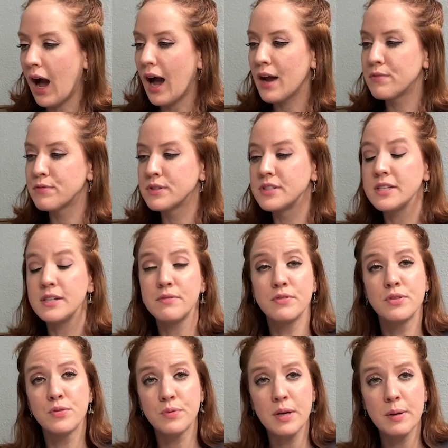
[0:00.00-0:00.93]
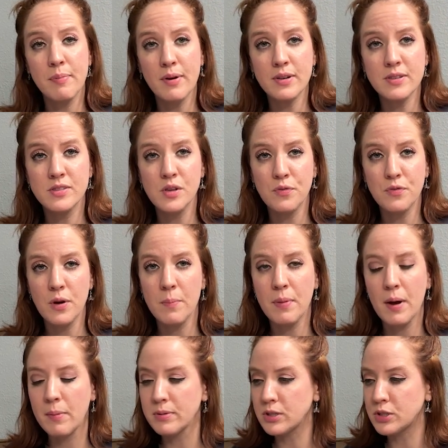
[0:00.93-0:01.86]
I've received three books from
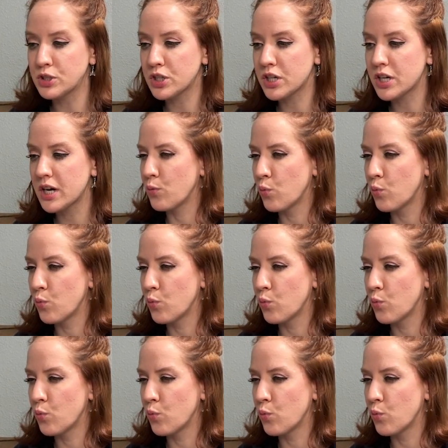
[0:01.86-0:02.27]
publisher.